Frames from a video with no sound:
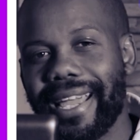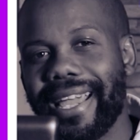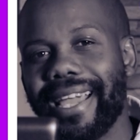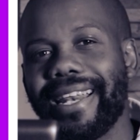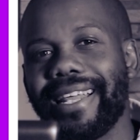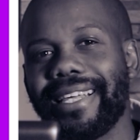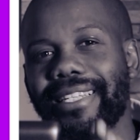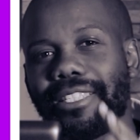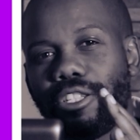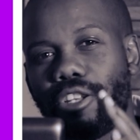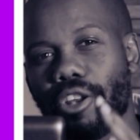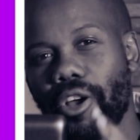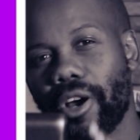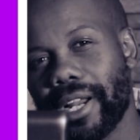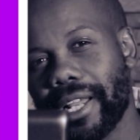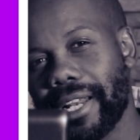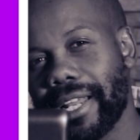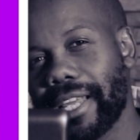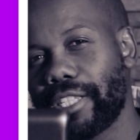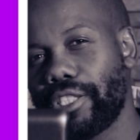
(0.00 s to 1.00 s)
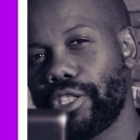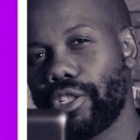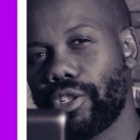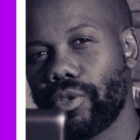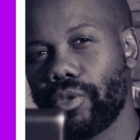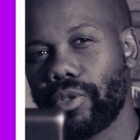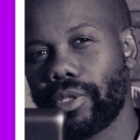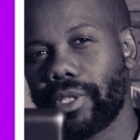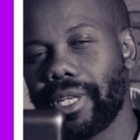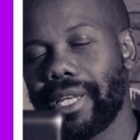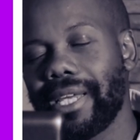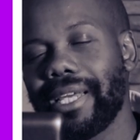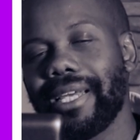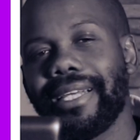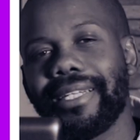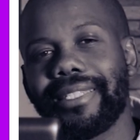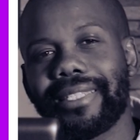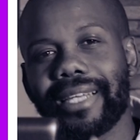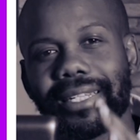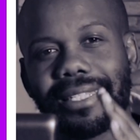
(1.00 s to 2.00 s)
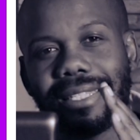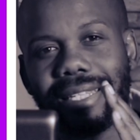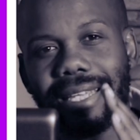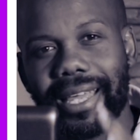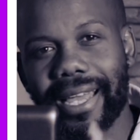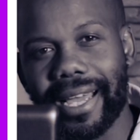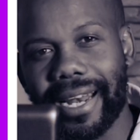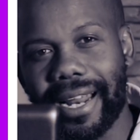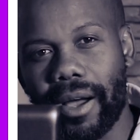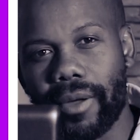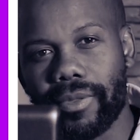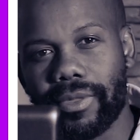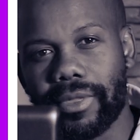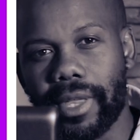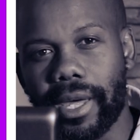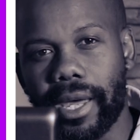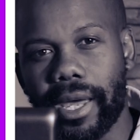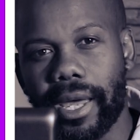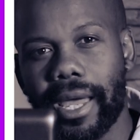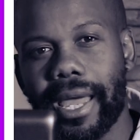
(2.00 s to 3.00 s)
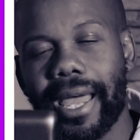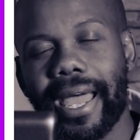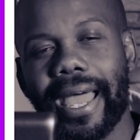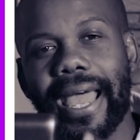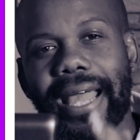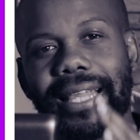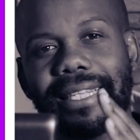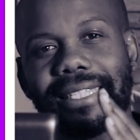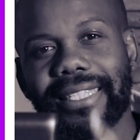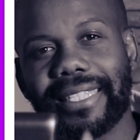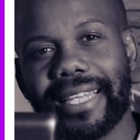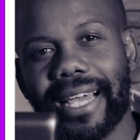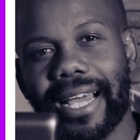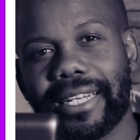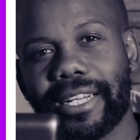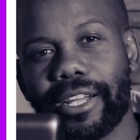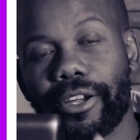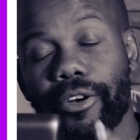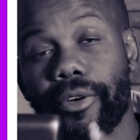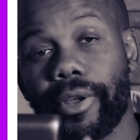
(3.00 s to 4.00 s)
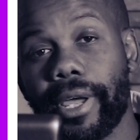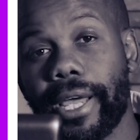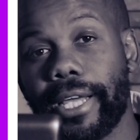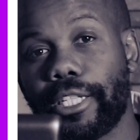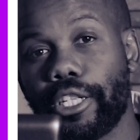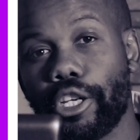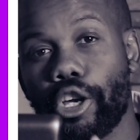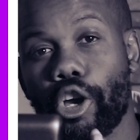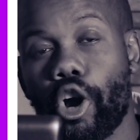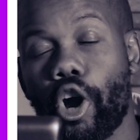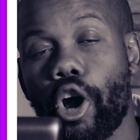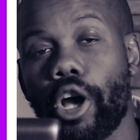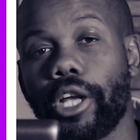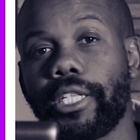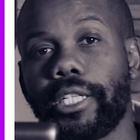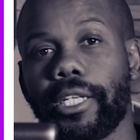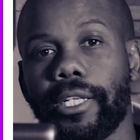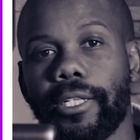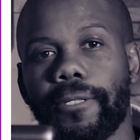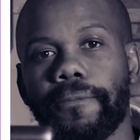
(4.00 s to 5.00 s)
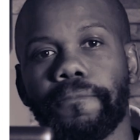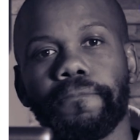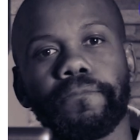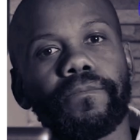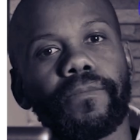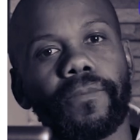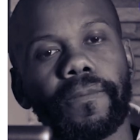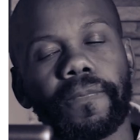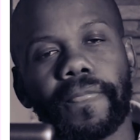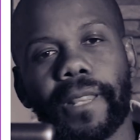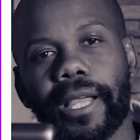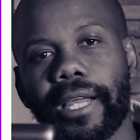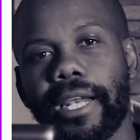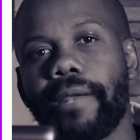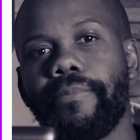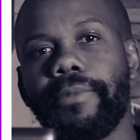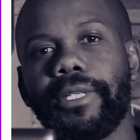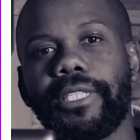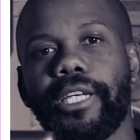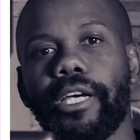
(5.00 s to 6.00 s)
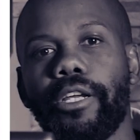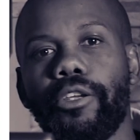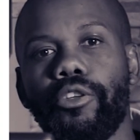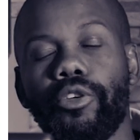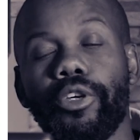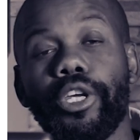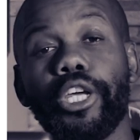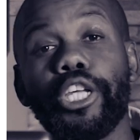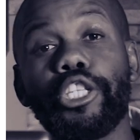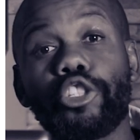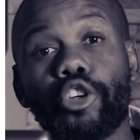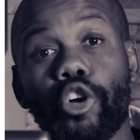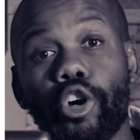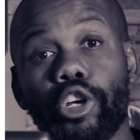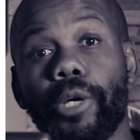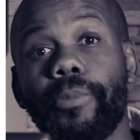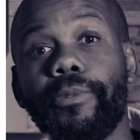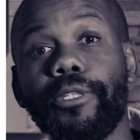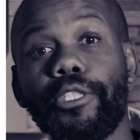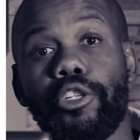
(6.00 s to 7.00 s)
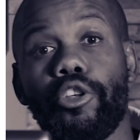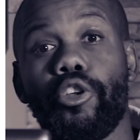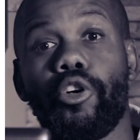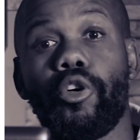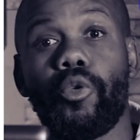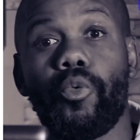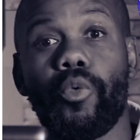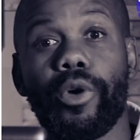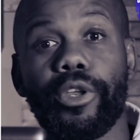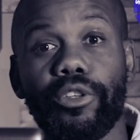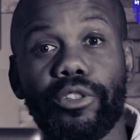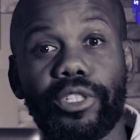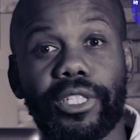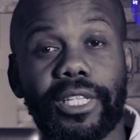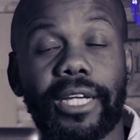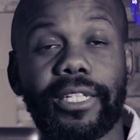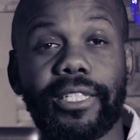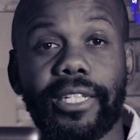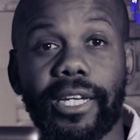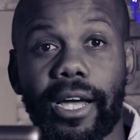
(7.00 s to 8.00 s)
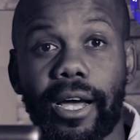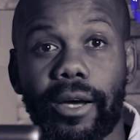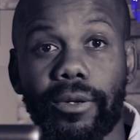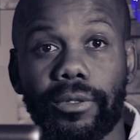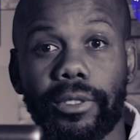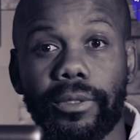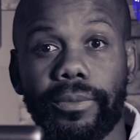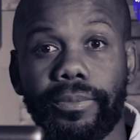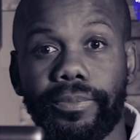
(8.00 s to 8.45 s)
It is not an excuse. Just get out there and start creating content. Let me tell you, it's gonna be slow when you're starting out.